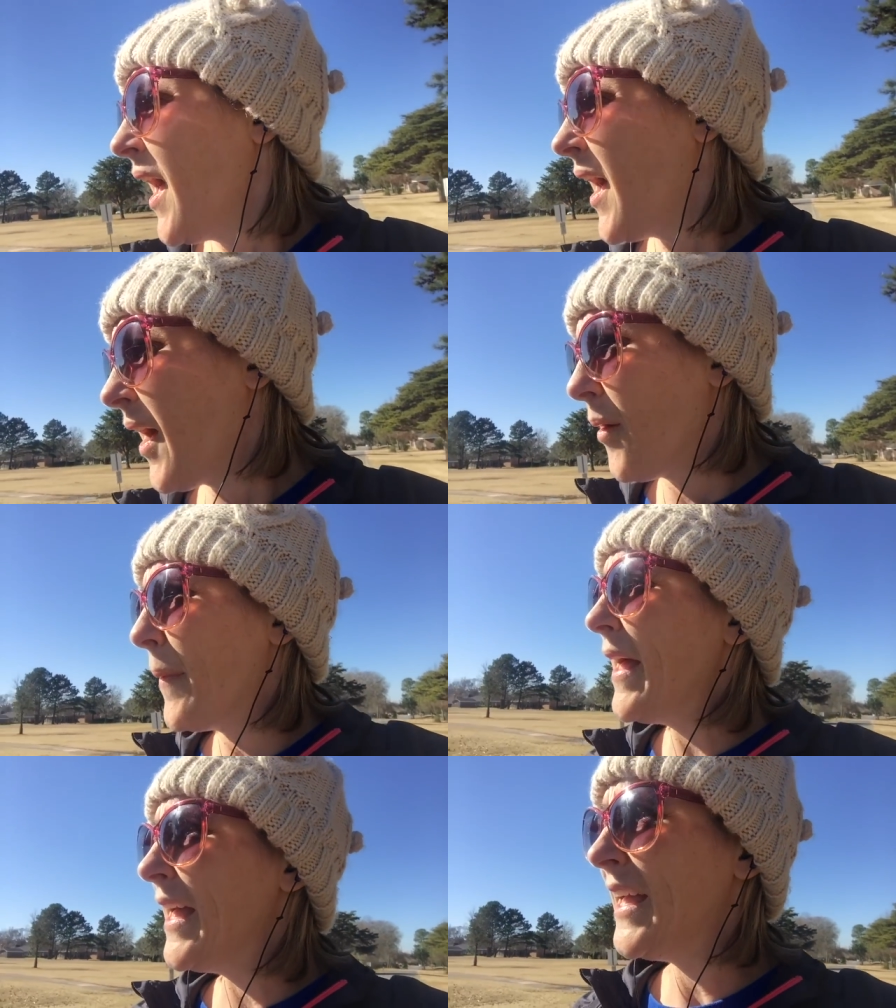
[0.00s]

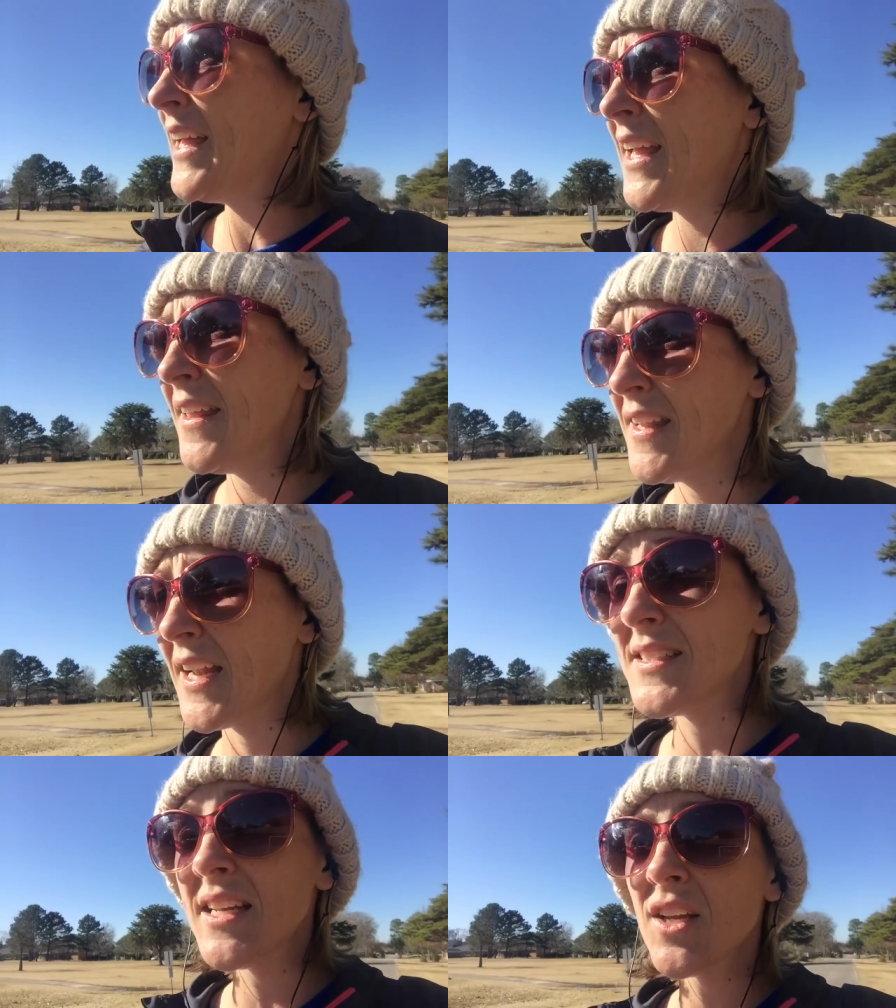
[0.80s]
um, and then
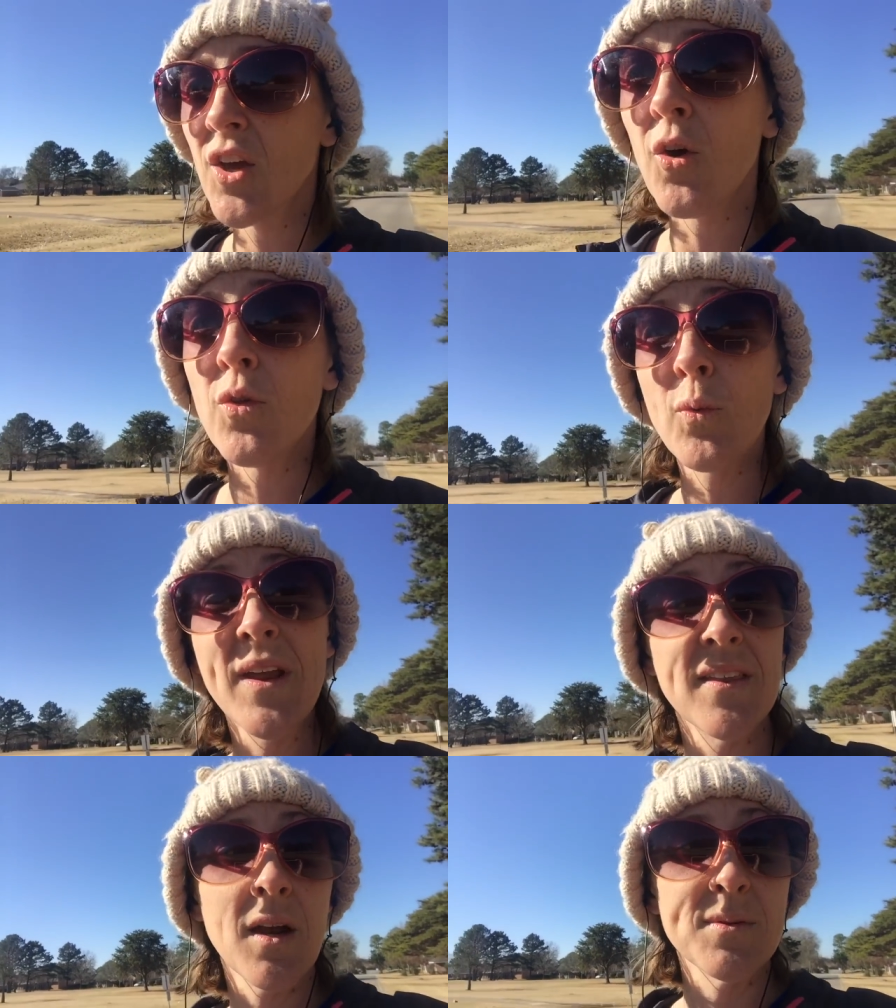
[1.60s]
I didn't go the
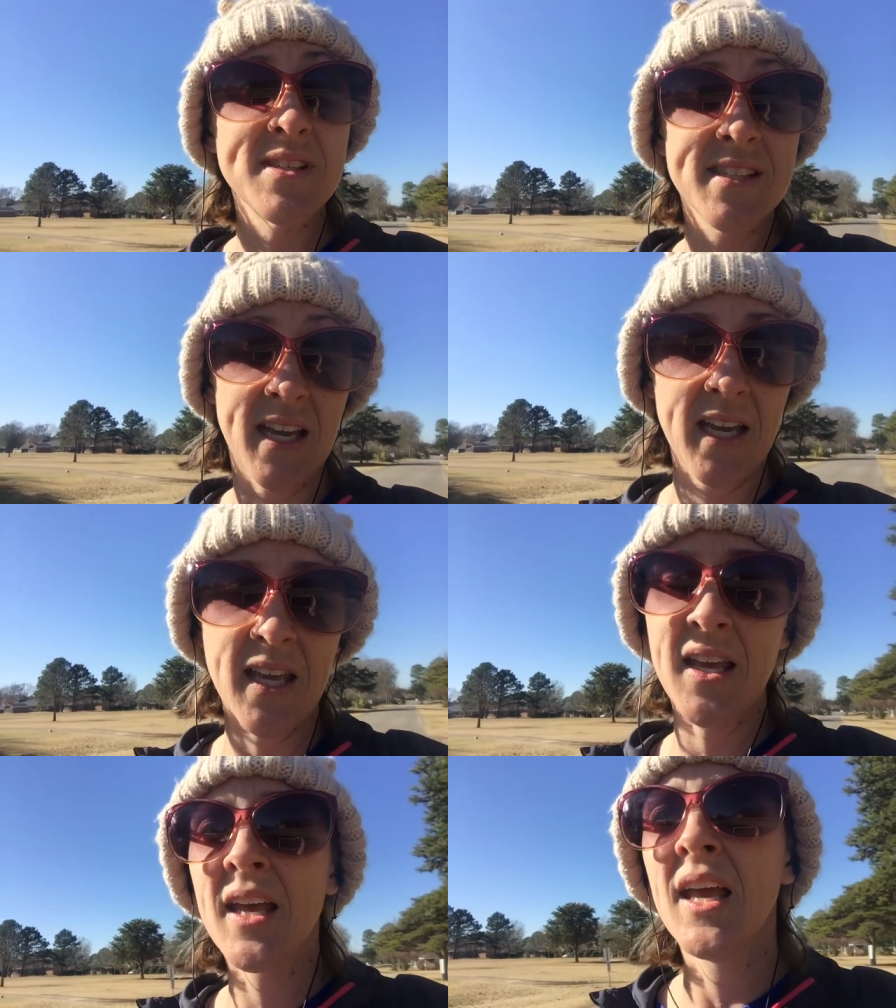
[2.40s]
week that I was
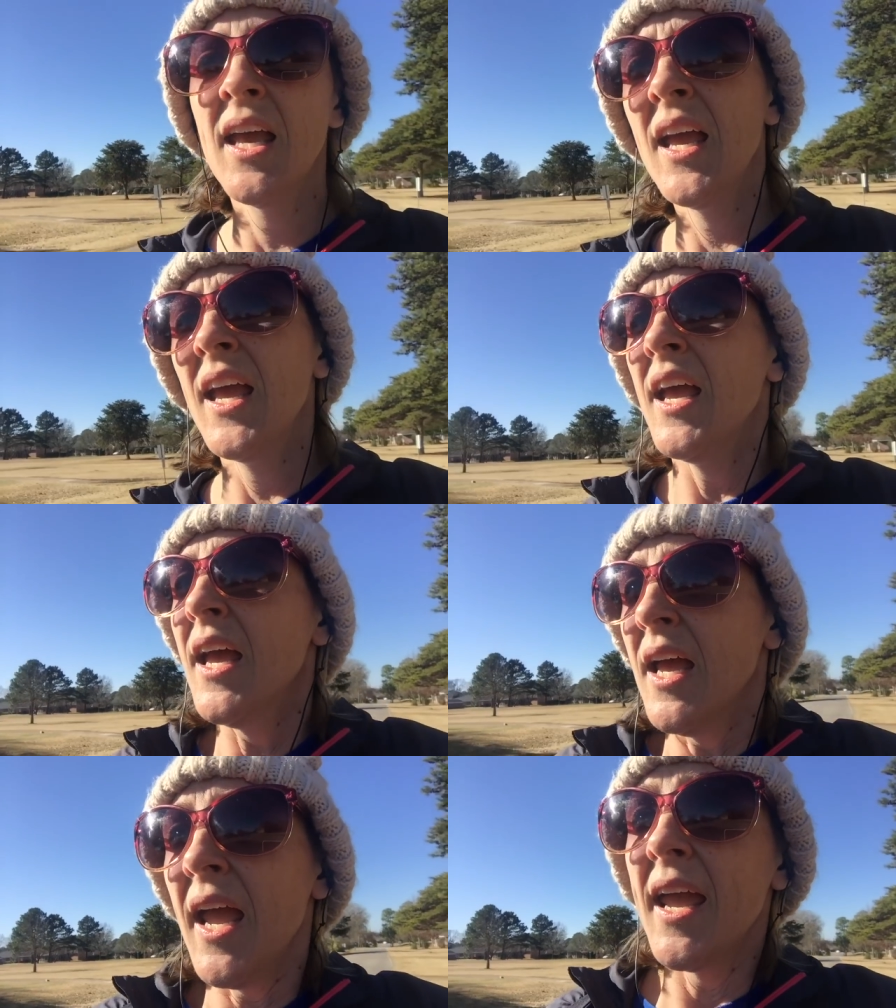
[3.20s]
sick
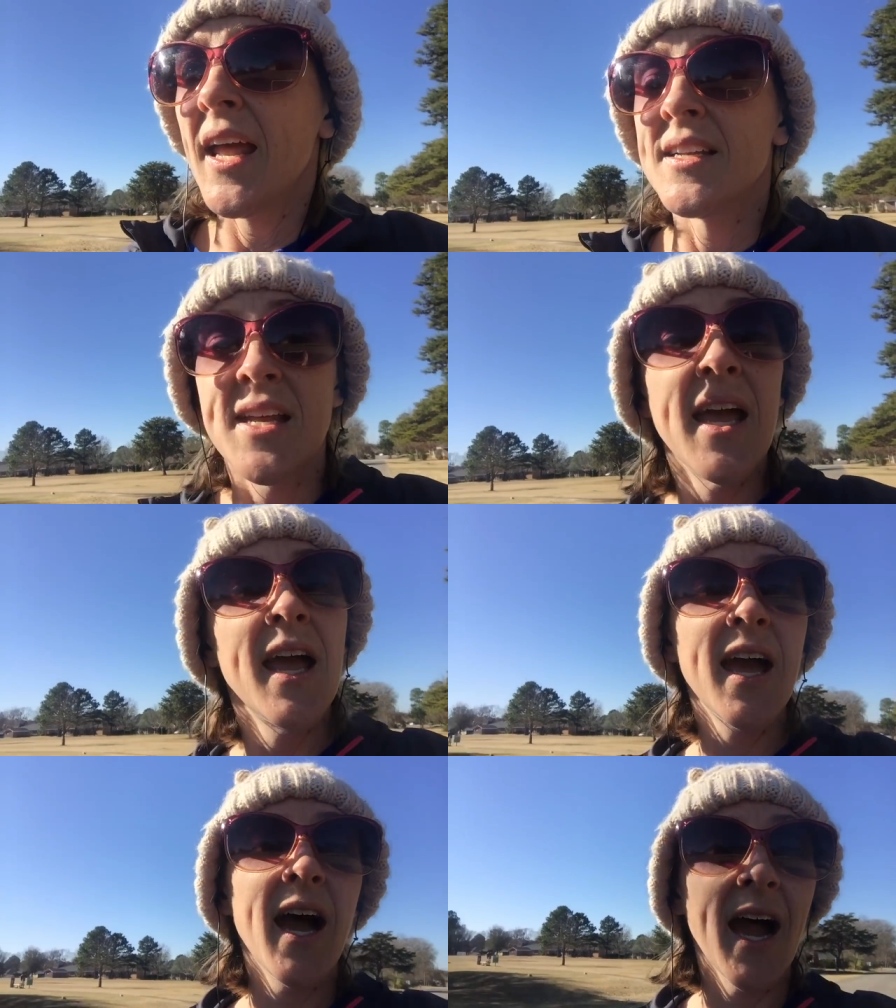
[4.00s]
and
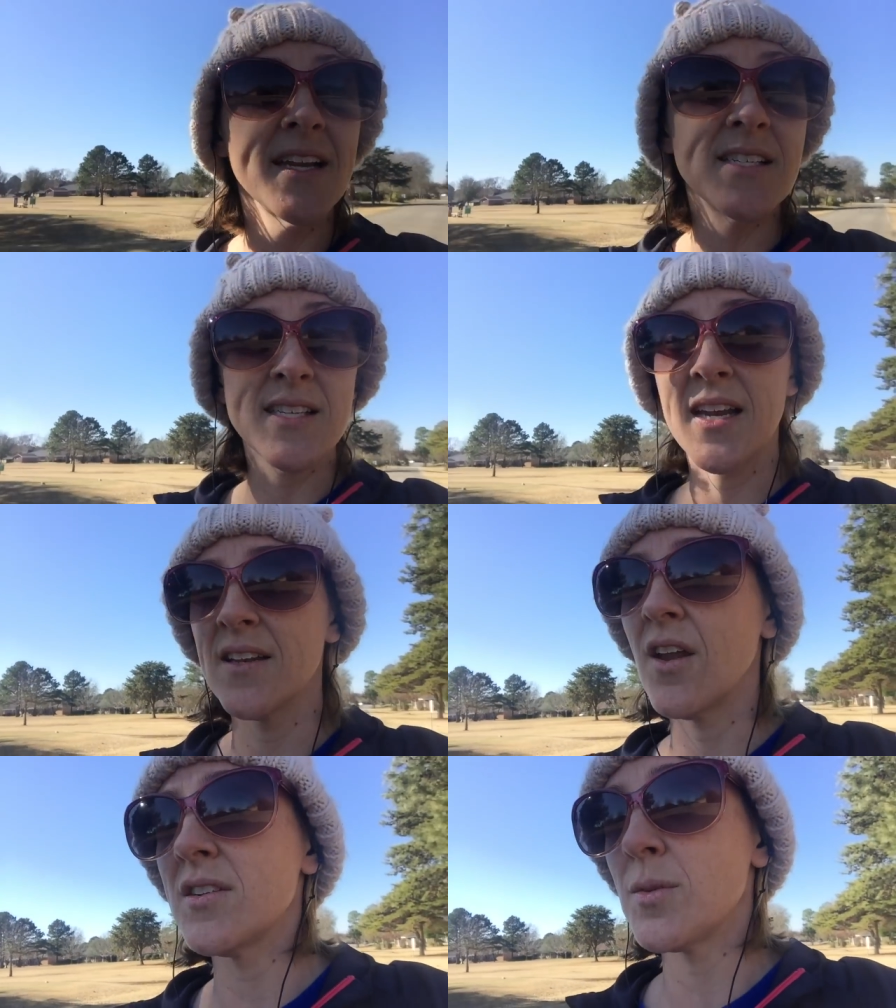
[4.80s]
I
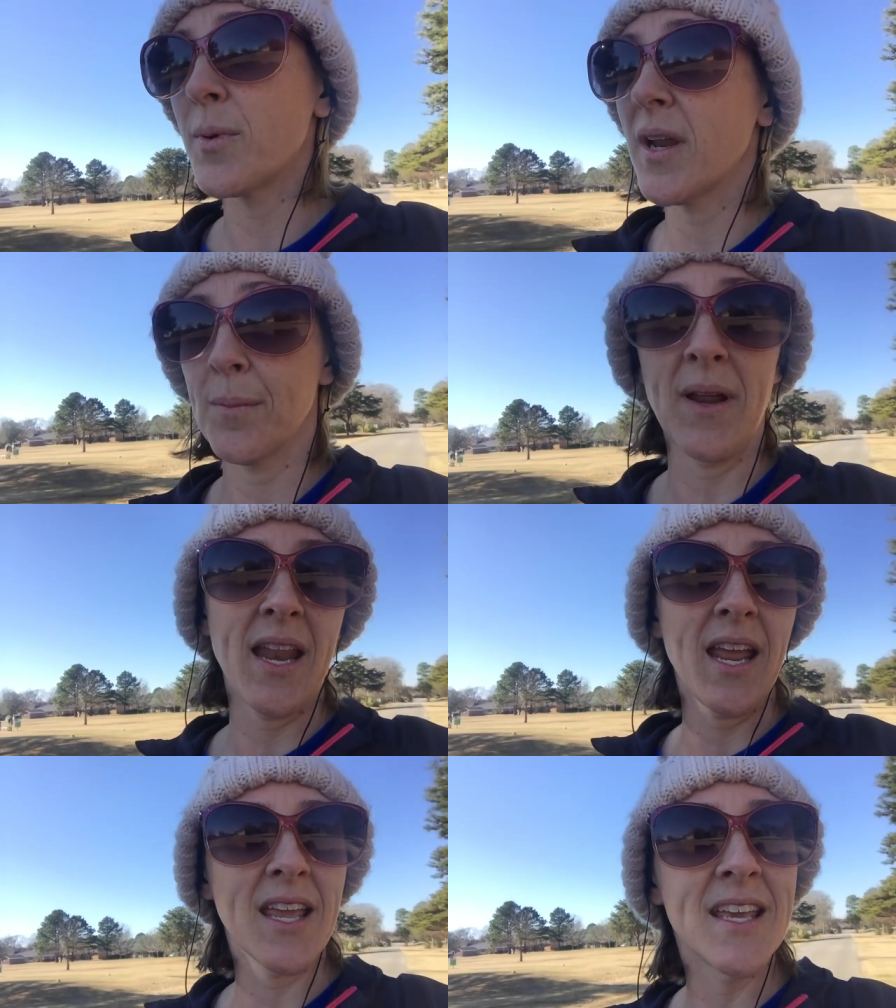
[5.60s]
decided not to break my
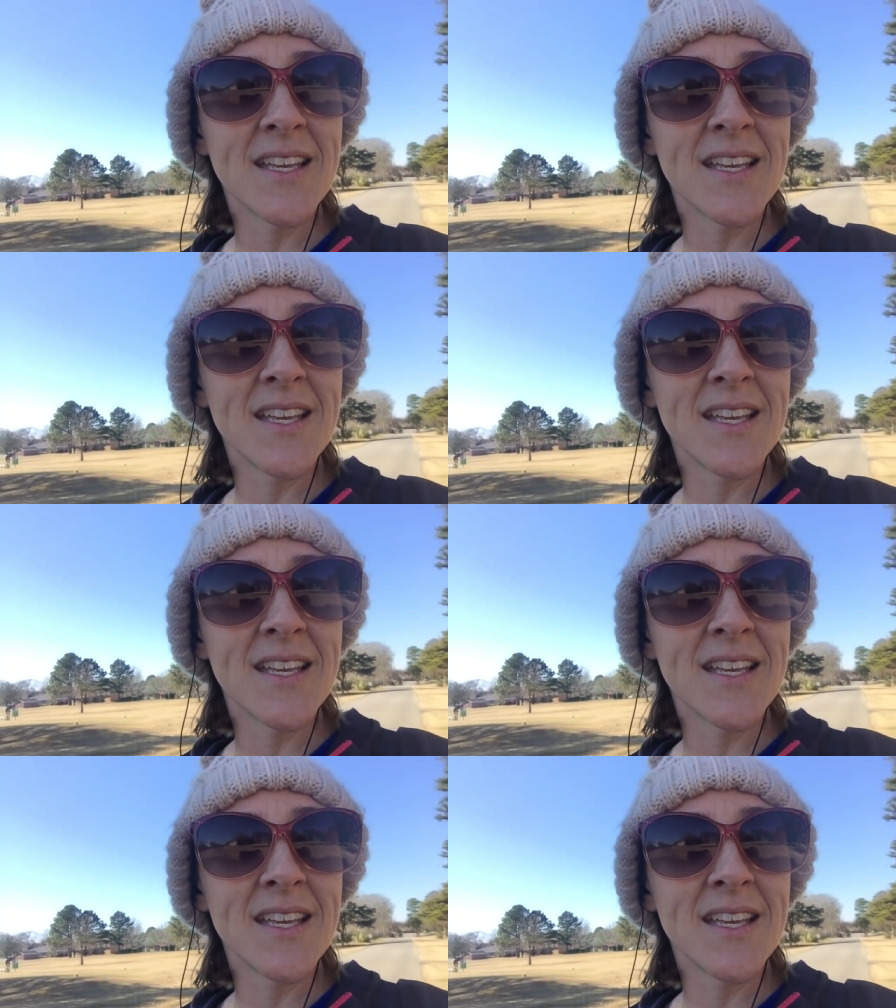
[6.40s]
neck